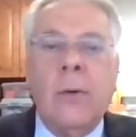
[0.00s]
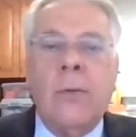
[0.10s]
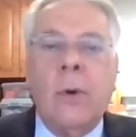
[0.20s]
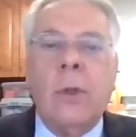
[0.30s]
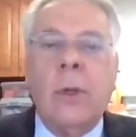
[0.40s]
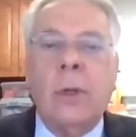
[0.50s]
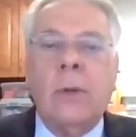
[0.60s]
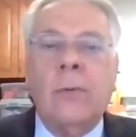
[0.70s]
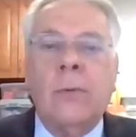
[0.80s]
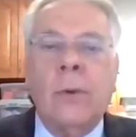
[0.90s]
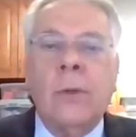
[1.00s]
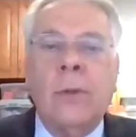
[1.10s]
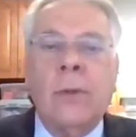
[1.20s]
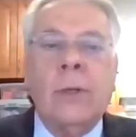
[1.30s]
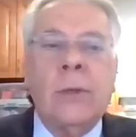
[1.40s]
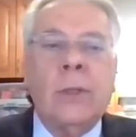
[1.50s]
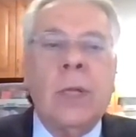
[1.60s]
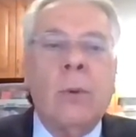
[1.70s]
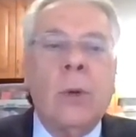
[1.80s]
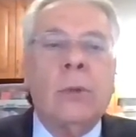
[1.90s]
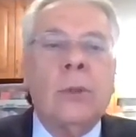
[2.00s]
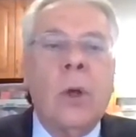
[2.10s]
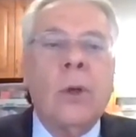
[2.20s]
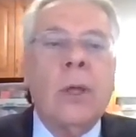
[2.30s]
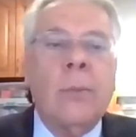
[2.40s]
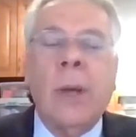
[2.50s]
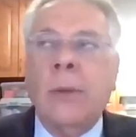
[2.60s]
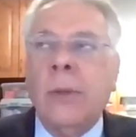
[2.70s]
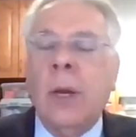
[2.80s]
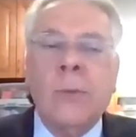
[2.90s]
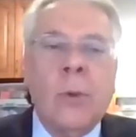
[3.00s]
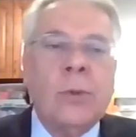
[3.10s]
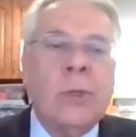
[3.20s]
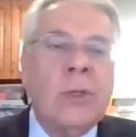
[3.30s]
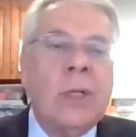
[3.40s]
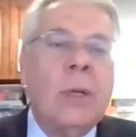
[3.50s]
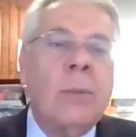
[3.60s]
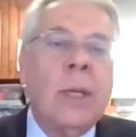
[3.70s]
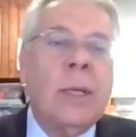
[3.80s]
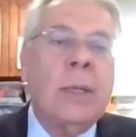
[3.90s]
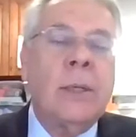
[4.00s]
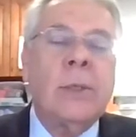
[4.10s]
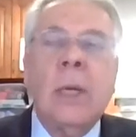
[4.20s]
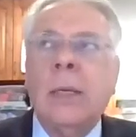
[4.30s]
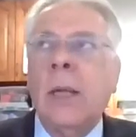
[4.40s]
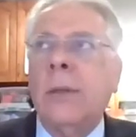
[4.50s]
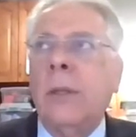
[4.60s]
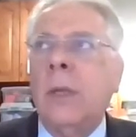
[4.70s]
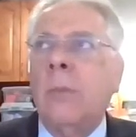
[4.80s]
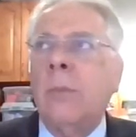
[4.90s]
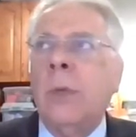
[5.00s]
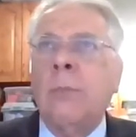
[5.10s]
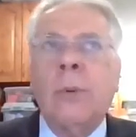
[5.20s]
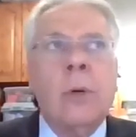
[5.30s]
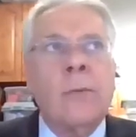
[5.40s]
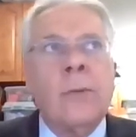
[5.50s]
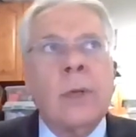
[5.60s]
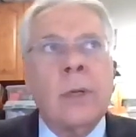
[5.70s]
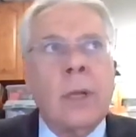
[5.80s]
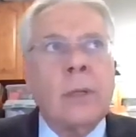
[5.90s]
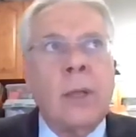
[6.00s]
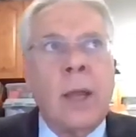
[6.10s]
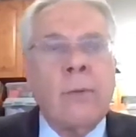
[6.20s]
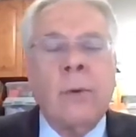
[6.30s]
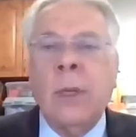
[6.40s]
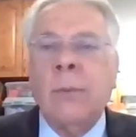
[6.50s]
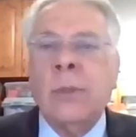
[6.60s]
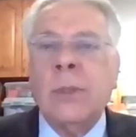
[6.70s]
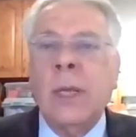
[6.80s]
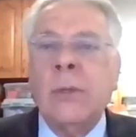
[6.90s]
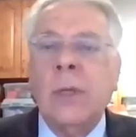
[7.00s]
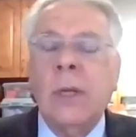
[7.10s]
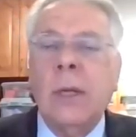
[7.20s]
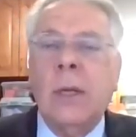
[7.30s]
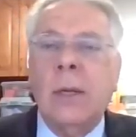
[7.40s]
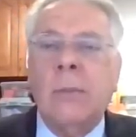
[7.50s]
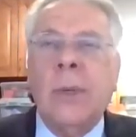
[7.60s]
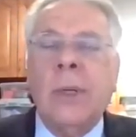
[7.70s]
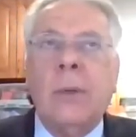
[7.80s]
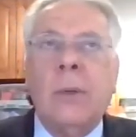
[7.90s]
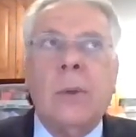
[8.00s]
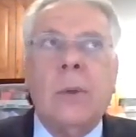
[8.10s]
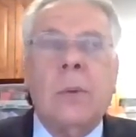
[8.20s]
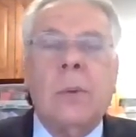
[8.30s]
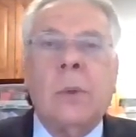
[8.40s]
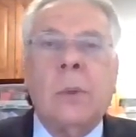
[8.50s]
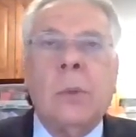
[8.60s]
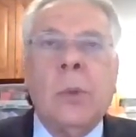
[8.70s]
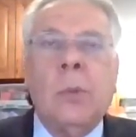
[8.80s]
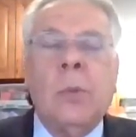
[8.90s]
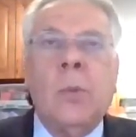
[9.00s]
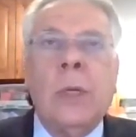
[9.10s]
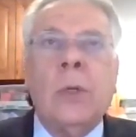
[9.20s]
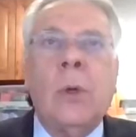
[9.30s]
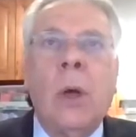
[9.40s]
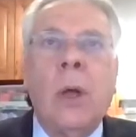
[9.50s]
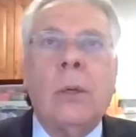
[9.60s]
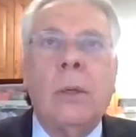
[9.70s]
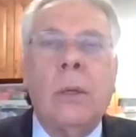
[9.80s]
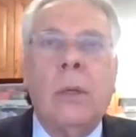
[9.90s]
for the things that they were talking about that I was supposed to see in my kids. Not that they're perfect and not that they haven't made mistakes, but we taught